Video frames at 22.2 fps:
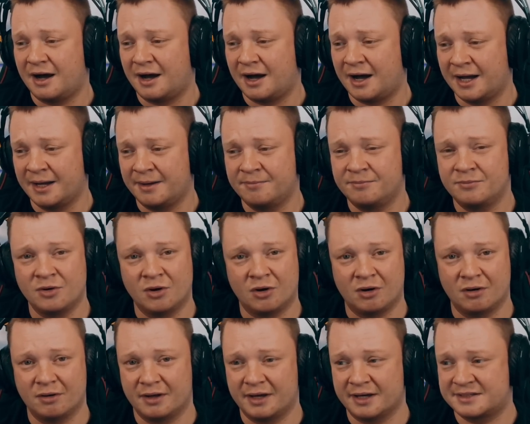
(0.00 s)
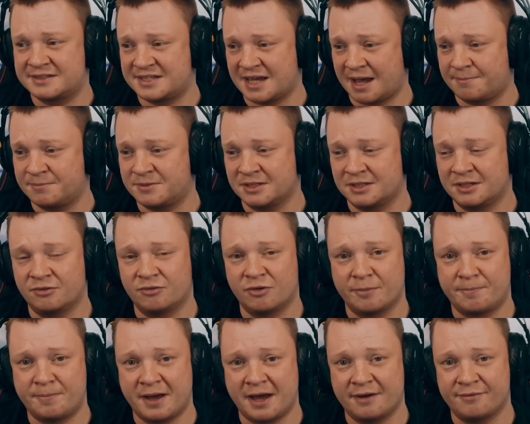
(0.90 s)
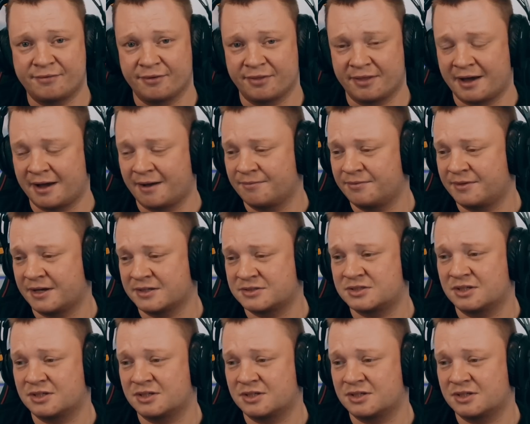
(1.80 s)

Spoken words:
I am not accepting a repair for that.